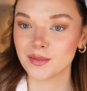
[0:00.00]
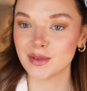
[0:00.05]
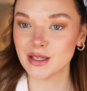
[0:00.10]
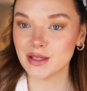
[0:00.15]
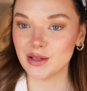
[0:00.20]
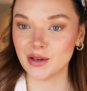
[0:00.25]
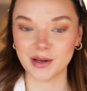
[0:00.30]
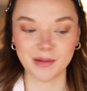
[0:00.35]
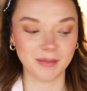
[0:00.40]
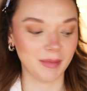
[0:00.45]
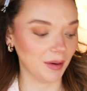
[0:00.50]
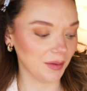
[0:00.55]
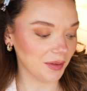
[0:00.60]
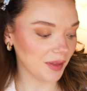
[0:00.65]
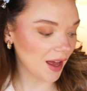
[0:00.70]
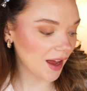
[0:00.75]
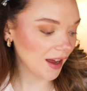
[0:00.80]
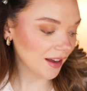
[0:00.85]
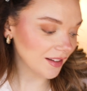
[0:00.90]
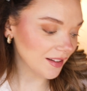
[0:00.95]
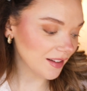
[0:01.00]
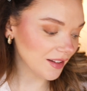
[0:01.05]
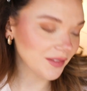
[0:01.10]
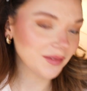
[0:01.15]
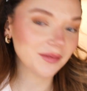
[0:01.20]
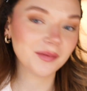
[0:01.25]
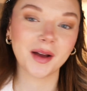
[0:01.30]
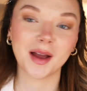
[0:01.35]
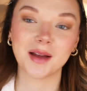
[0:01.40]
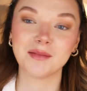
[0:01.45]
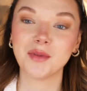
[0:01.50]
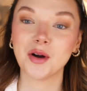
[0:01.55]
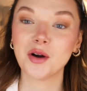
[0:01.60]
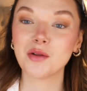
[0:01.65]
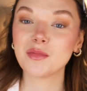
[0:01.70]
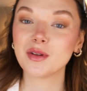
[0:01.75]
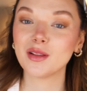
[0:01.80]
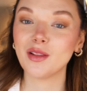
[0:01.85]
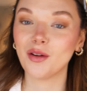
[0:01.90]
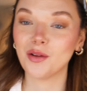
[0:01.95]
sorry about that. I'm
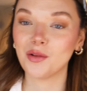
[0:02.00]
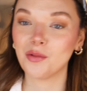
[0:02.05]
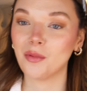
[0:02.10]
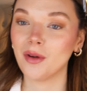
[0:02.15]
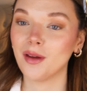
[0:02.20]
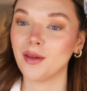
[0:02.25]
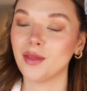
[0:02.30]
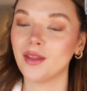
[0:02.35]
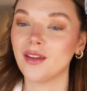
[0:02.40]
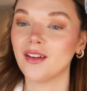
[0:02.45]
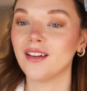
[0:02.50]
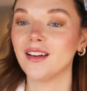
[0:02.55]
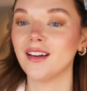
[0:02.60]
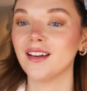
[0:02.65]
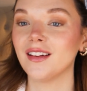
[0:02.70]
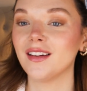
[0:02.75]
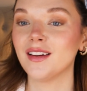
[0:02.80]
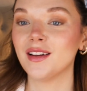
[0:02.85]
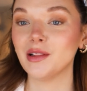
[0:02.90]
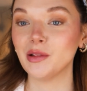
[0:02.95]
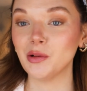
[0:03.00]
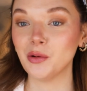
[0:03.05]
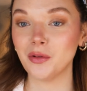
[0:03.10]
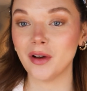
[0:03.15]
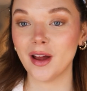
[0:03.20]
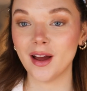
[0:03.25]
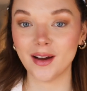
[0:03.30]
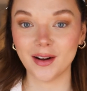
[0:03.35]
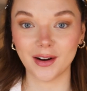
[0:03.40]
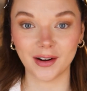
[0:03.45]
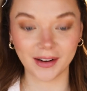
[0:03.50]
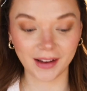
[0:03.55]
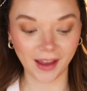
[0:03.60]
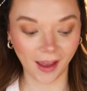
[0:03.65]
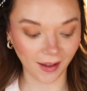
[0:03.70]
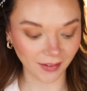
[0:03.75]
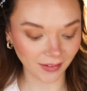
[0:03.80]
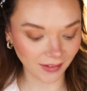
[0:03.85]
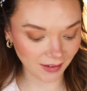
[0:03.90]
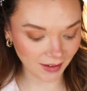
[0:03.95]
home alone with Luna, our
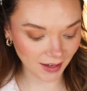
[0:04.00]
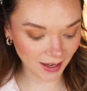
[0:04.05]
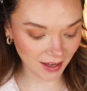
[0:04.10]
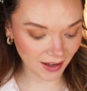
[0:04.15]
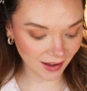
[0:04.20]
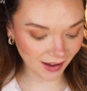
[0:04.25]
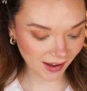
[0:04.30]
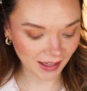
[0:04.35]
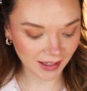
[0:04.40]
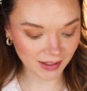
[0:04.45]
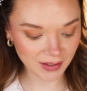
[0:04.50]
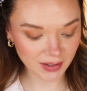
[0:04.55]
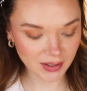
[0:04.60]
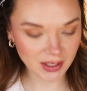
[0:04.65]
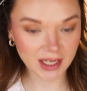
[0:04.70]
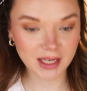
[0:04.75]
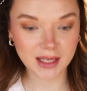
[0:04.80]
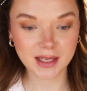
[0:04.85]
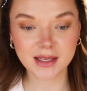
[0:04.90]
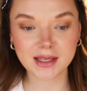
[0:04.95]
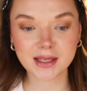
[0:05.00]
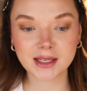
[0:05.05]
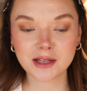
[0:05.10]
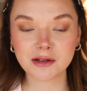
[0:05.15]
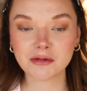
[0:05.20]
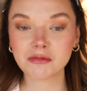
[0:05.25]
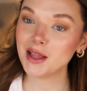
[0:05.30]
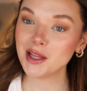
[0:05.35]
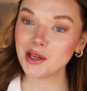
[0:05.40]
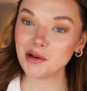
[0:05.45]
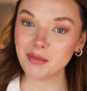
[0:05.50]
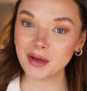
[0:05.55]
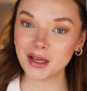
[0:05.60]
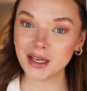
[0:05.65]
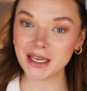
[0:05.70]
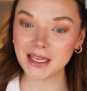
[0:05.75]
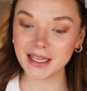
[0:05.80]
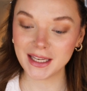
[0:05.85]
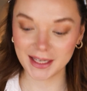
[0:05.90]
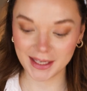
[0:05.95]
cat, today, and she is a little
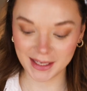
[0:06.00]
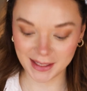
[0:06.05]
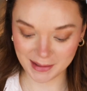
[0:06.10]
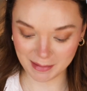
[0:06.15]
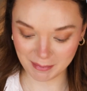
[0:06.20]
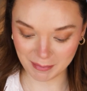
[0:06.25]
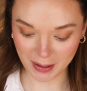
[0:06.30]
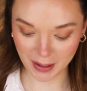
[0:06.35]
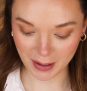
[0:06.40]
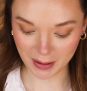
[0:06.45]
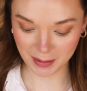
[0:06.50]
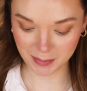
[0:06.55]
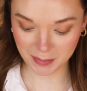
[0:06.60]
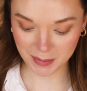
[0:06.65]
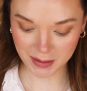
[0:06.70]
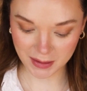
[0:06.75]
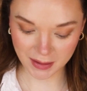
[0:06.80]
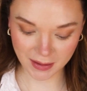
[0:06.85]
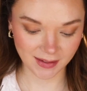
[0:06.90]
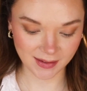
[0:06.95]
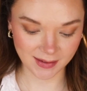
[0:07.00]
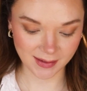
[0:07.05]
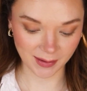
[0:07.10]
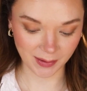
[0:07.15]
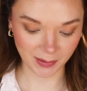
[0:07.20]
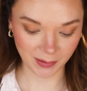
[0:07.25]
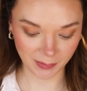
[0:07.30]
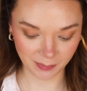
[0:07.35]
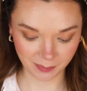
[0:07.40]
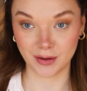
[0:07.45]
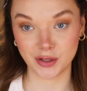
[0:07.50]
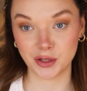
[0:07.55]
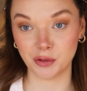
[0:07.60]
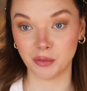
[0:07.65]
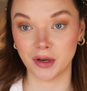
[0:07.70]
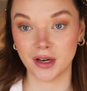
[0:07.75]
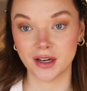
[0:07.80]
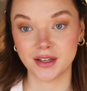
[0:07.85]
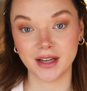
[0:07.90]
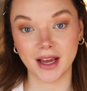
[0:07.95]
bit needy sometimes, so she
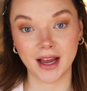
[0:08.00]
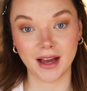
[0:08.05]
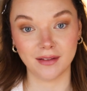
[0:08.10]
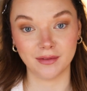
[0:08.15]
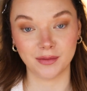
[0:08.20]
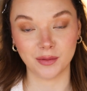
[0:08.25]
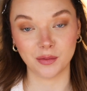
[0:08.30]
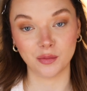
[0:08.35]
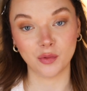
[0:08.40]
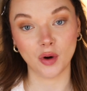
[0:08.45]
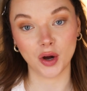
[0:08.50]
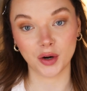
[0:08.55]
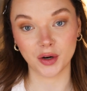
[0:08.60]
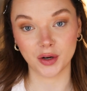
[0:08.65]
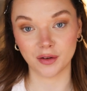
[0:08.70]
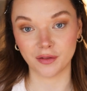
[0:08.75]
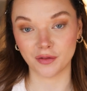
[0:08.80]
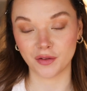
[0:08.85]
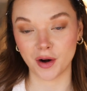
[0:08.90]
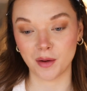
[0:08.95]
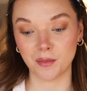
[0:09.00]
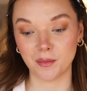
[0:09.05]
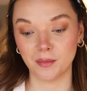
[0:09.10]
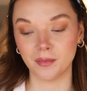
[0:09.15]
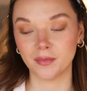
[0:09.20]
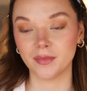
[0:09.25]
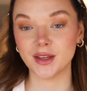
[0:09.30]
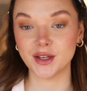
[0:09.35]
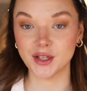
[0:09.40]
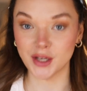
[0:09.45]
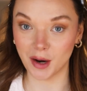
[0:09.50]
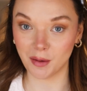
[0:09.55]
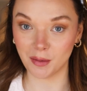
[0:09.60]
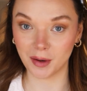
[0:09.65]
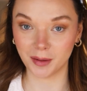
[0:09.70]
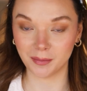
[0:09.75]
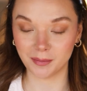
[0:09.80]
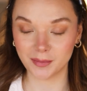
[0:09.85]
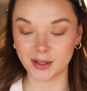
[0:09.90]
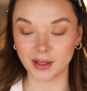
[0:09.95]
wanted to have water from the
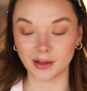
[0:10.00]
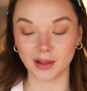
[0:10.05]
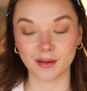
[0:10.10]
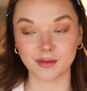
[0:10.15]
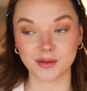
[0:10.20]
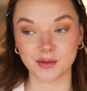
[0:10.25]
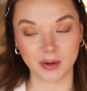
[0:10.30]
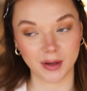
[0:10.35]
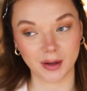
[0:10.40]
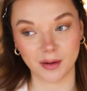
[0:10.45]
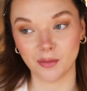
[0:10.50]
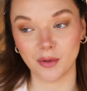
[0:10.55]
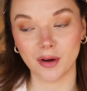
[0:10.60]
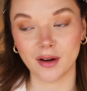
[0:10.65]
shower. She loves drinking